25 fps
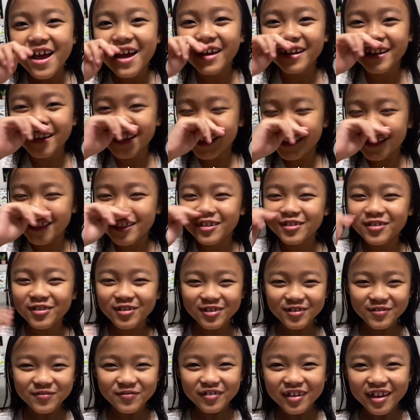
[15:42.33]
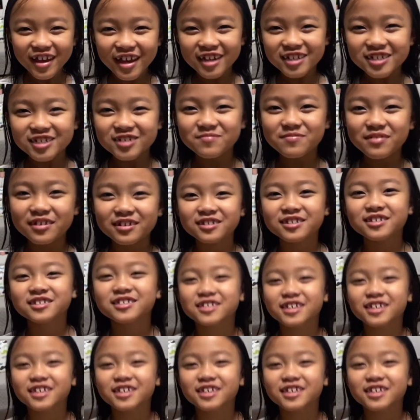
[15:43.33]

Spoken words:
and hit the notification bell to